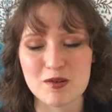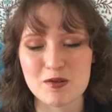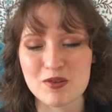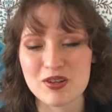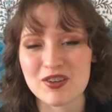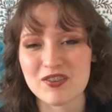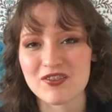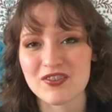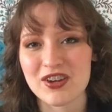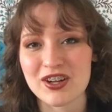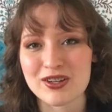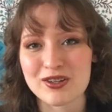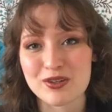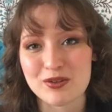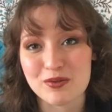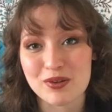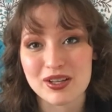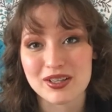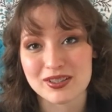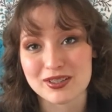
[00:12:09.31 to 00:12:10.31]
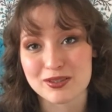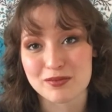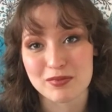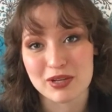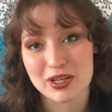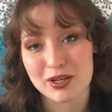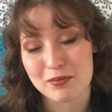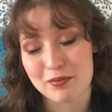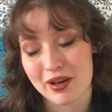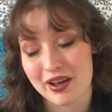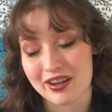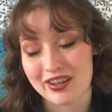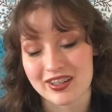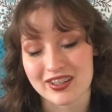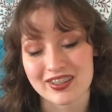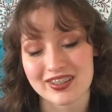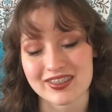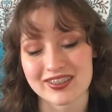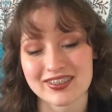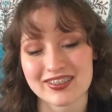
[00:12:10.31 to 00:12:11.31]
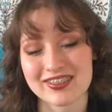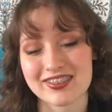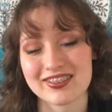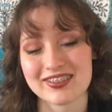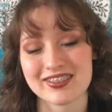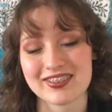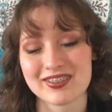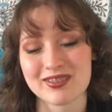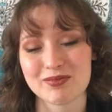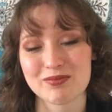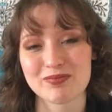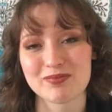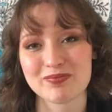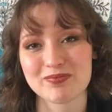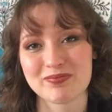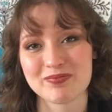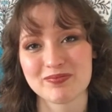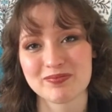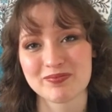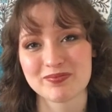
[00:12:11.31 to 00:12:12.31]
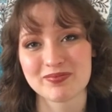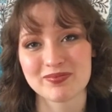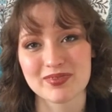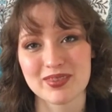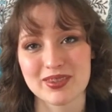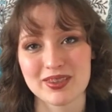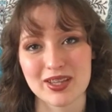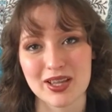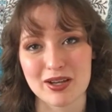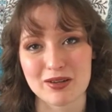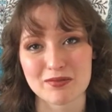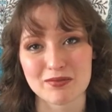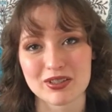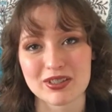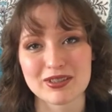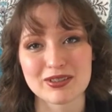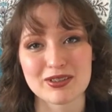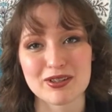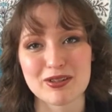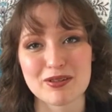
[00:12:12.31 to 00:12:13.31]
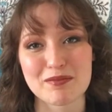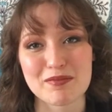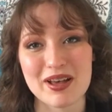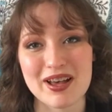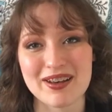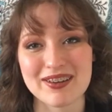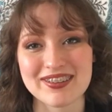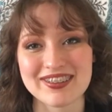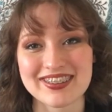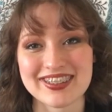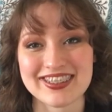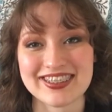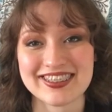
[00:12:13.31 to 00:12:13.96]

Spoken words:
we can find new ways to make it better. Isn't that what it's all about?